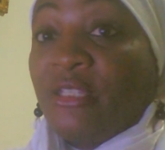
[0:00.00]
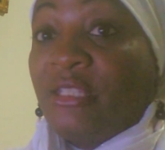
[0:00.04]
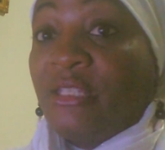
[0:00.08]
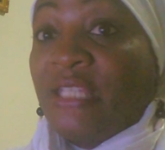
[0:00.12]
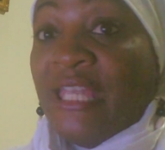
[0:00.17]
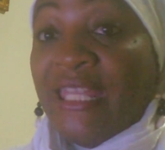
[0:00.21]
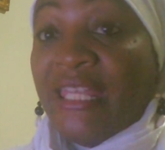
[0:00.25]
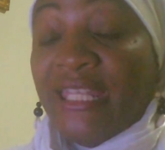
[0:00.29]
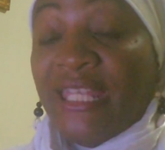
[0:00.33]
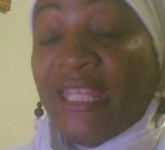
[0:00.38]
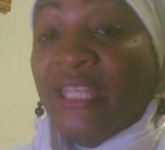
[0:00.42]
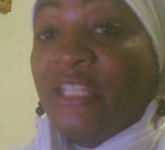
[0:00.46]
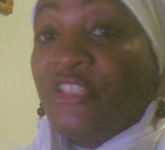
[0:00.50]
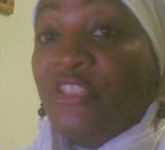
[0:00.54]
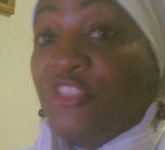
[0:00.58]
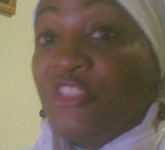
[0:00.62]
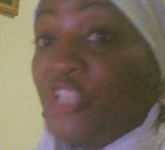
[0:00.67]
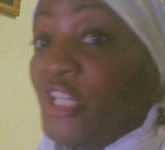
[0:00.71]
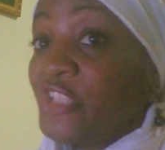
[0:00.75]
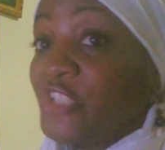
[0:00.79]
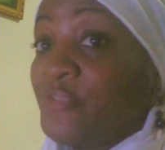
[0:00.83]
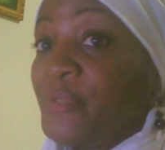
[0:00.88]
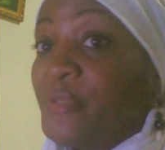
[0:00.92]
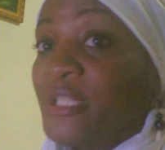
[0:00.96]
and
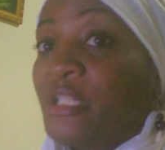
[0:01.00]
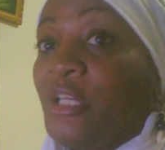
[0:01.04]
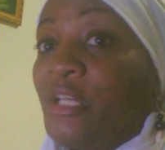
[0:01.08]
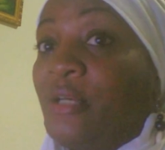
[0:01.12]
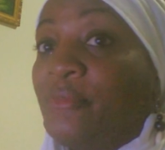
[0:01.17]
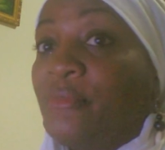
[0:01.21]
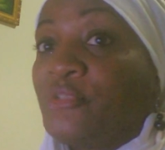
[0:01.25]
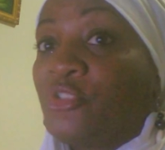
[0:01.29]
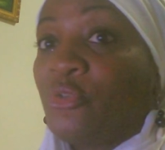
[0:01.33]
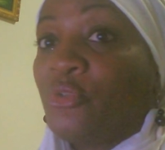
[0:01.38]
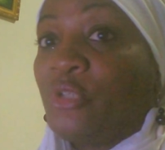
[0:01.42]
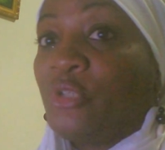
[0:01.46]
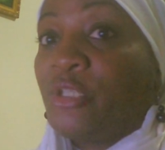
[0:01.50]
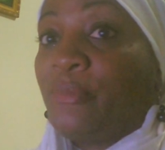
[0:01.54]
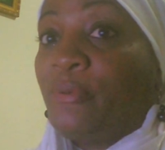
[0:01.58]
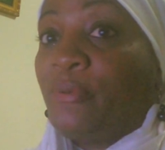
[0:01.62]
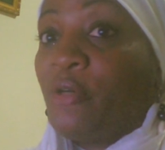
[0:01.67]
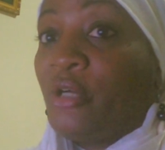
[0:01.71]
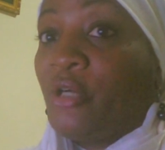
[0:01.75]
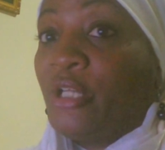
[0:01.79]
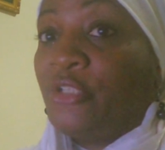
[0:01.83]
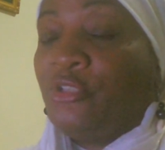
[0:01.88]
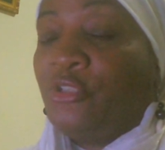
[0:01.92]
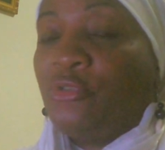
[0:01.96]
judgment comes on
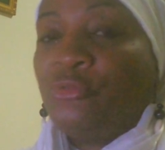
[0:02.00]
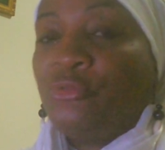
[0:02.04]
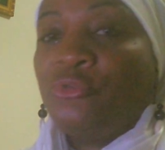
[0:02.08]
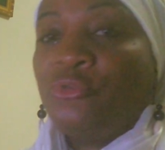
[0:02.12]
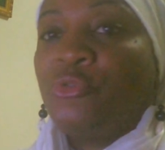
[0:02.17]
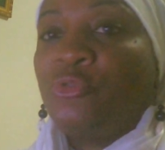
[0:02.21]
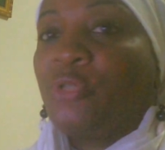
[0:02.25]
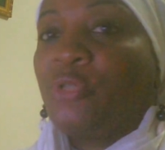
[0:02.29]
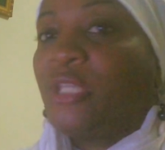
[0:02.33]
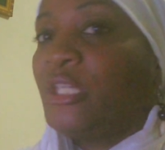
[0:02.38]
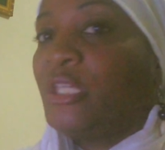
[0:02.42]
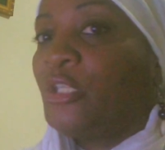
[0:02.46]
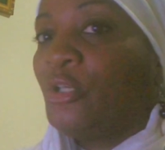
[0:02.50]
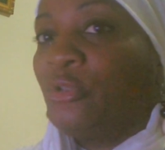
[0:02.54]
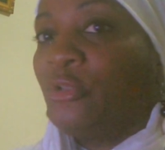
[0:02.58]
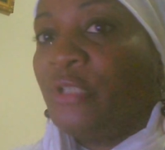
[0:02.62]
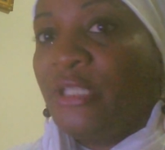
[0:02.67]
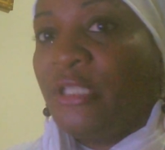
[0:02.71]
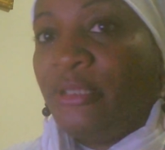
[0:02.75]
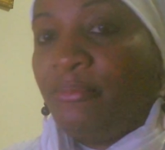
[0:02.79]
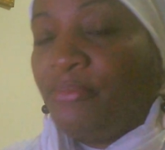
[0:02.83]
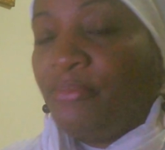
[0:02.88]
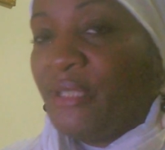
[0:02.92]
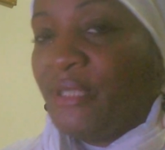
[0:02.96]
upon you, you can
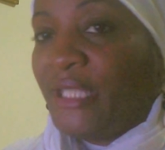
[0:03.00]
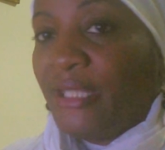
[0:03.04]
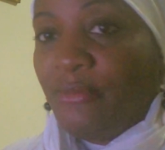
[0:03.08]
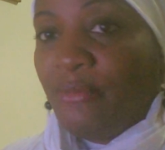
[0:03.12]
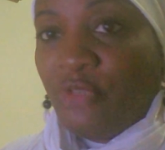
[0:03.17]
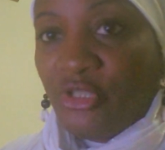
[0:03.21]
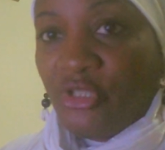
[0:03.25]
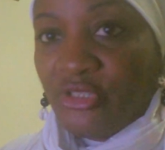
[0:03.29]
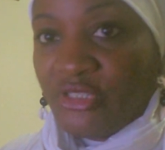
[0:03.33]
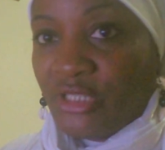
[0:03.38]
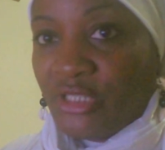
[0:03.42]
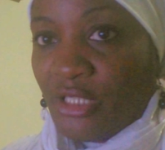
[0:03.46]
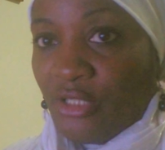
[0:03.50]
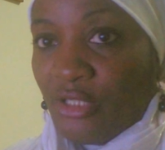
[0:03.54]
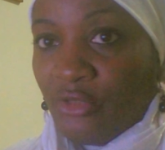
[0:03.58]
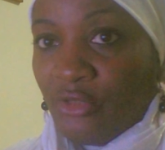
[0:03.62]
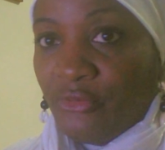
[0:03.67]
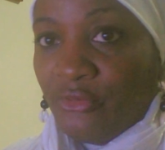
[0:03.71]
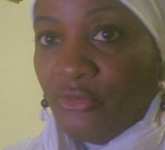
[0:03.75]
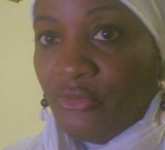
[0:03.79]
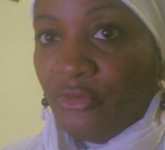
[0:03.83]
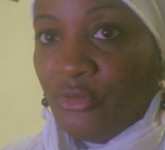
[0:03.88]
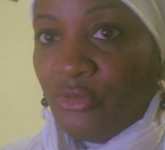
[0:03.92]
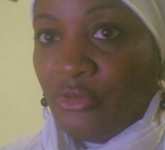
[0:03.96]
only blame yourself.
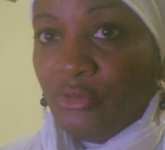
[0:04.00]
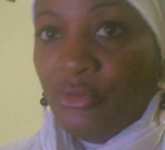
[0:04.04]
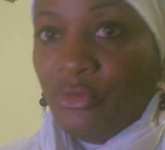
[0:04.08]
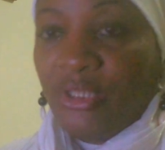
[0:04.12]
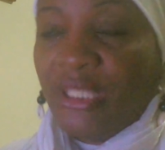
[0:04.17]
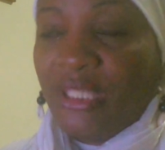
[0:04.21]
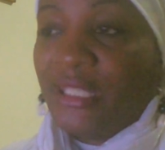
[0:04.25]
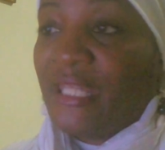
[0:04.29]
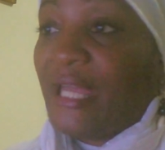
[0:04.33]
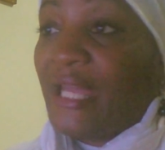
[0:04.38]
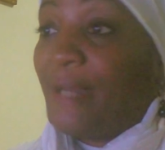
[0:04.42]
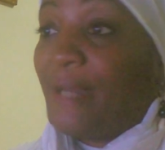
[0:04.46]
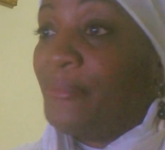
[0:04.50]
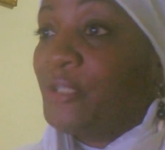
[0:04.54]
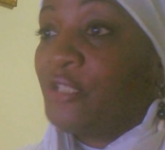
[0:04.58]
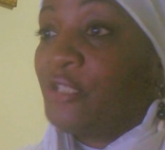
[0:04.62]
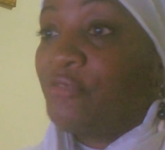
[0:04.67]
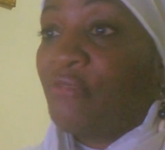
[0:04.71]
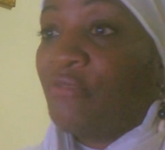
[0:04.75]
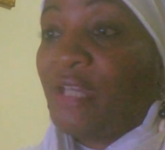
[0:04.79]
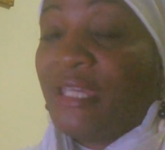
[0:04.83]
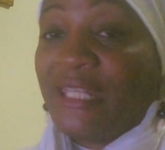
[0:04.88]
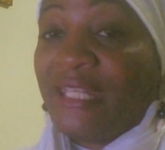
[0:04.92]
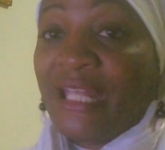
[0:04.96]
You cannot be
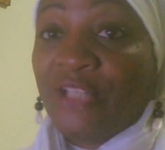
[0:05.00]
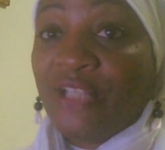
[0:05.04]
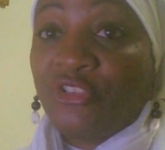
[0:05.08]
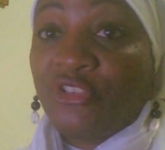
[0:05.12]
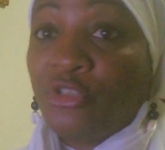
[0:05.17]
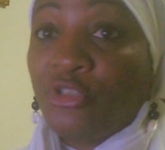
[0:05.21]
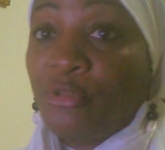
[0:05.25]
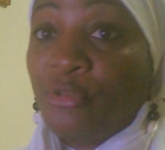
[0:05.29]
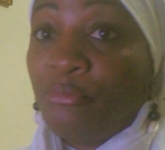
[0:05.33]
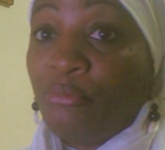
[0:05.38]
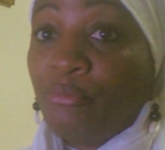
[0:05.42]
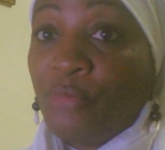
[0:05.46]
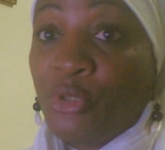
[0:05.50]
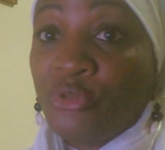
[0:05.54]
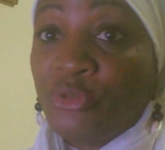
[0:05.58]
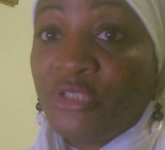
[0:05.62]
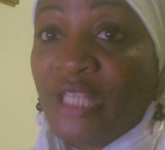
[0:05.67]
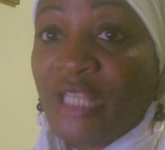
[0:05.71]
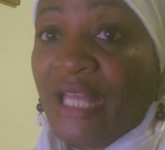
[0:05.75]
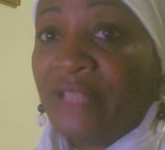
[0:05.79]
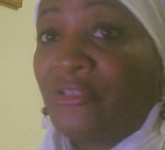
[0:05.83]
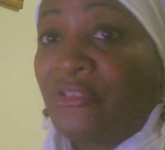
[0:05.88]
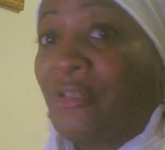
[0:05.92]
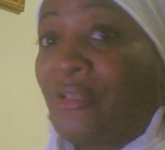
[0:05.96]
crying out to the Most
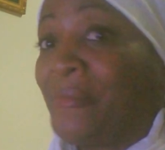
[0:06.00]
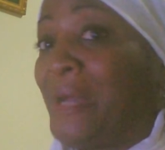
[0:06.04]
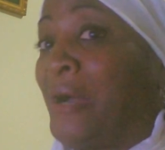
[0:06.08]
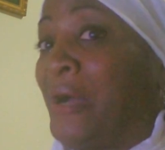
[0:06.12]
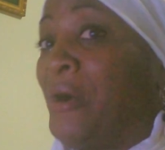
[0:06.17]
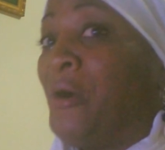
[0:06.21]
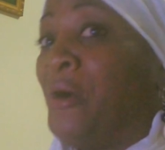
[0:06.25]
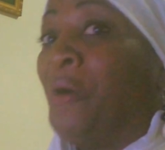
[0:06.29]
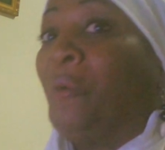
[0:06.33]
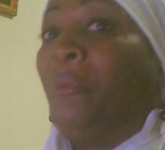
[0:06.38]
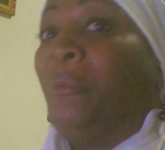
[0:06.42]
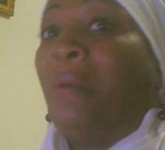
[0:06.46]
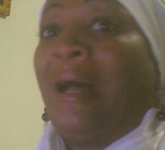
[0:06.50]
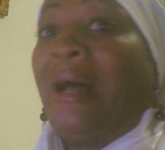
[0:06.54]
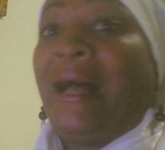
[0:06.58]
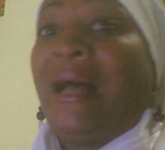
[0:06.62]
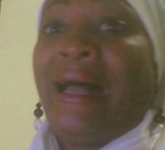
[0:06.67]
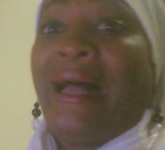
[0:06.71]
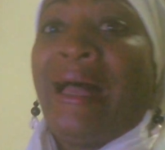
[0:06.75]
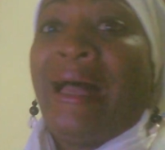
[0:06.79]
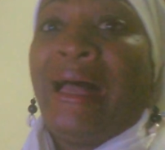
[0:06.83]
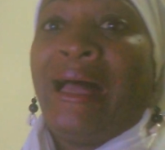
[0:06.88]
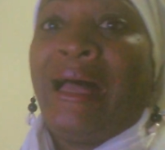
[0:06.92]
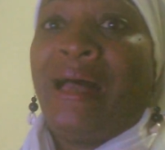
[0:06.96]
High, talking about, oh,
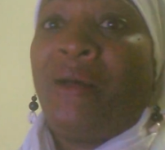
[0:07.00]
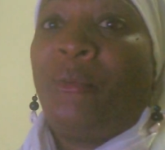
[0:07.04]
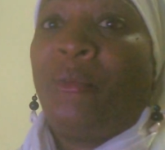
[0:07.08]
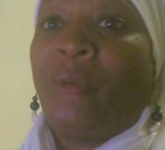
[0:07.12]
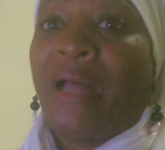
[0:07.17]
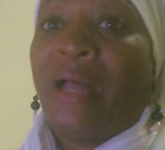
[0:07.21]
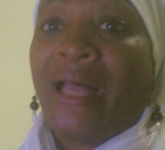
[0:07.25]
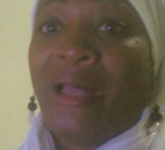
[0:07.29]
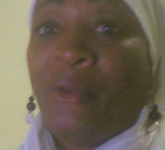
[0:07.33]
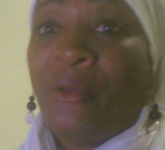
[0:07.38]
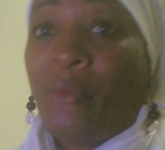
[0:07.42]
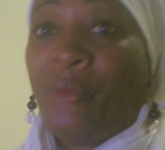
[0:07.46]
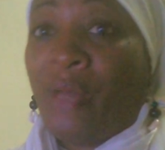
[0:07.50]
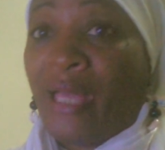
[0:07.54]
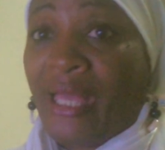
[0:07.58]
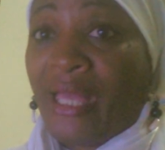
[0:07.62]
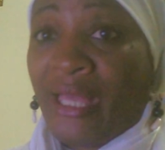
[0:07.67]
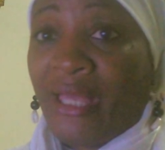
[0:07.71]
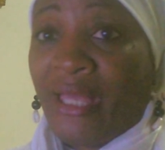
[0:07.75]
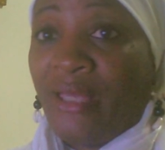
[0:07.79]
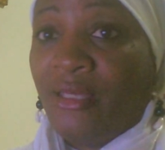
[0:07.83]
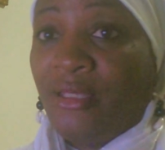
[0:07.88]
why?